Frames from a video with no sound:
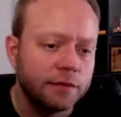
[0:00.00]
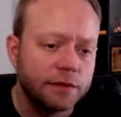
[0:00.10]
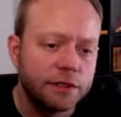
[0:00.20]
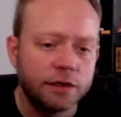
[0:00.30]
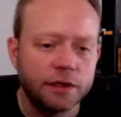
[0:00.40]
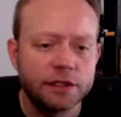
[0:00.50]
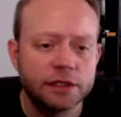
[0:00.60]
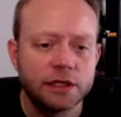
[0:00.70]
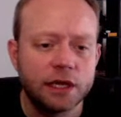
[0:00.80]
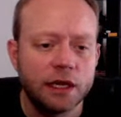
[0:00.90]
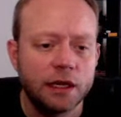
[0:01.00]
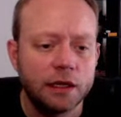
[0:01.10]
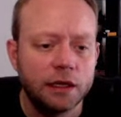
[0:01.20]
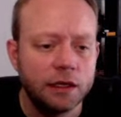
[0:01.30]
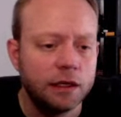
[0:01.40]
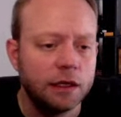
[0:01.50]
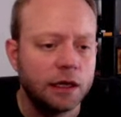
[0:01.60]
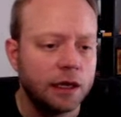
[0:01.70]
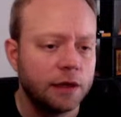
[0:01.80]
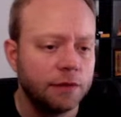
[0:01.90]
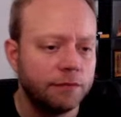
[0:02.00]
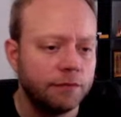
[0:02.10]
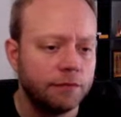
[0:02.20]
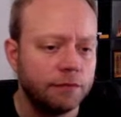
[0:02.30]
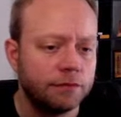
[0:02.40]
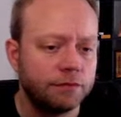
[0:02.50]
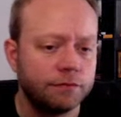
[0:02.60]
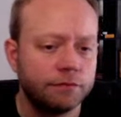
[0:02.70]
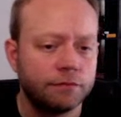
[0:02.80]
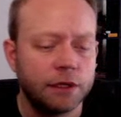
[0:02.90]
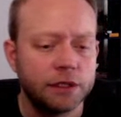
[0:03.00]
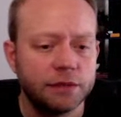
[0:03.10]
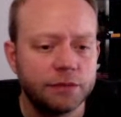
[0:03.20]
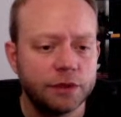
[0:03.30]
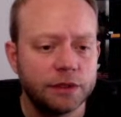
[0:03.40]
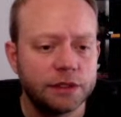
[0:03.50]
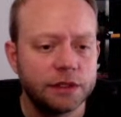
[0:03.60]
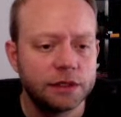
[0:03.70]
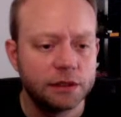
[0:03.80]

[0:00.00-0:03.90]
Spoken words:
So let's say parse input